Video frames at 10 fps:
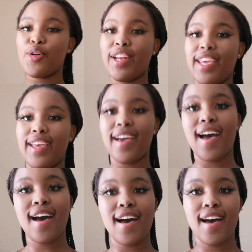morning,
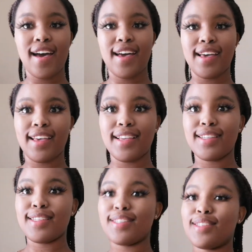
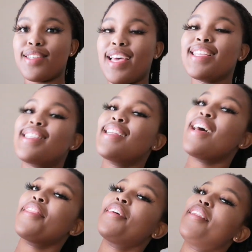guys. It's
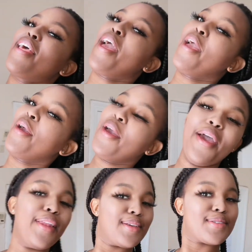another day,
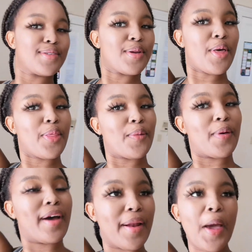and it's another
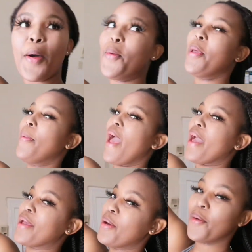one. We
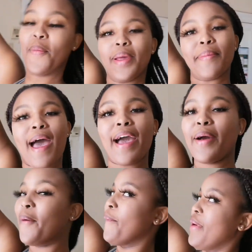back, we
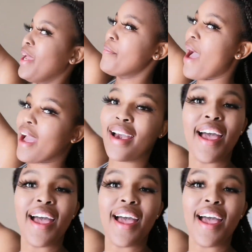back, we back.